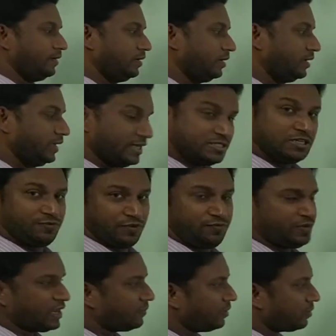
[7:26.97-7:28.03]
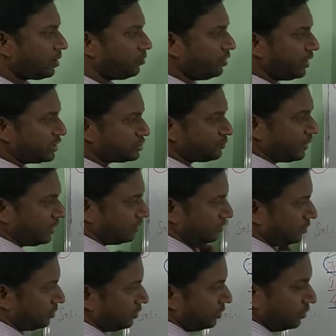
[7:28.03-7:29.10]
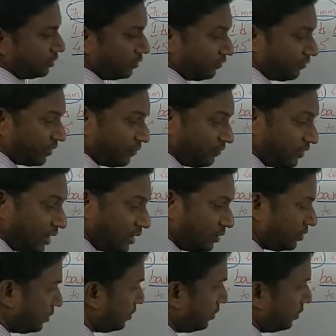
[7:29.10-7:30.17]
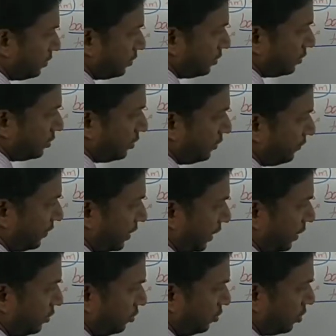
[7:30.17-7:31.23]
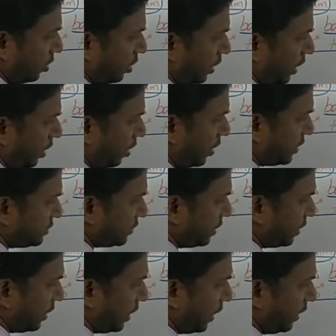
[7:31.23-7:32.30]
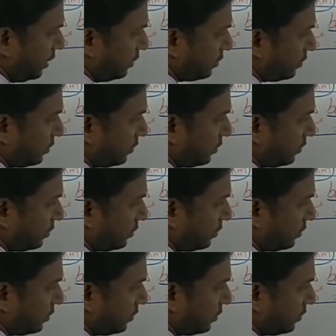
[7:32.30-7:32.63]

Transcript: Is it 50 mm above HP? From where? Now if I try to draw a horizontal line,